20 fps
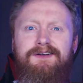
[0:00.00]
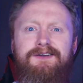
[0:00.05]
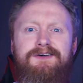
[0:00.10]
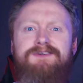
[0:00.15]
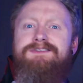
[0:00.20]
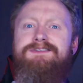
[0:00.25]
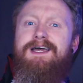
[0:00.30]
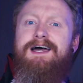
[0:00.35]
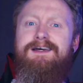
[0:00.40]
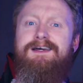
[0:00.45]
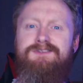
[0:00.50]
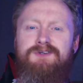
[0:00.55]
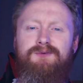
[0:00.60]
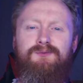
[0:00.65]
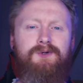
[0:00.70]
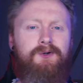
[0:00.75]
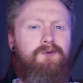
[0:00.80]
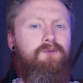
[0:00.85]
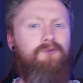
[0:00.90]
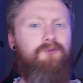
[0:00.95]
Those guys are
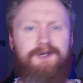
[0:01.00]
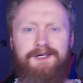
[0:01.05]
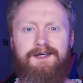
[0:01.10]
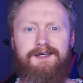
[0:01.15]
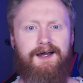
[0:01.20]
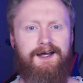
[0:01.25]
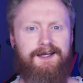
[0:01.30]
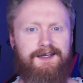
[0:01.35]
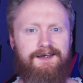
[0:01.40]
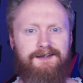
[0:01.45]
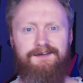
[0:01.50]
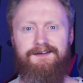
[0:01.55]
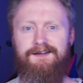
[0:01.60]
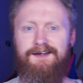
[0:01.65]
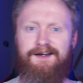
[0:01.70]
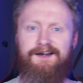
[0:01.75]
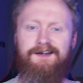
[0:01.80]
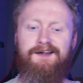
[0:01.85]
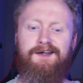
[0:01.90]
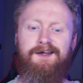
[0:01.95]
real weak. I
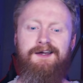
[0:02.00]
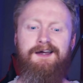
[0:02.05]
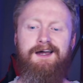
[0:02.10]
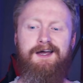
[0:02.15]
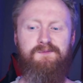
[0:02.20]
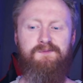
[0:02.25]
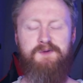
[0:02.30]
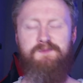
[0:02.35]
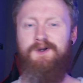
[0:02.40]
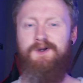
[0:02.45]
remember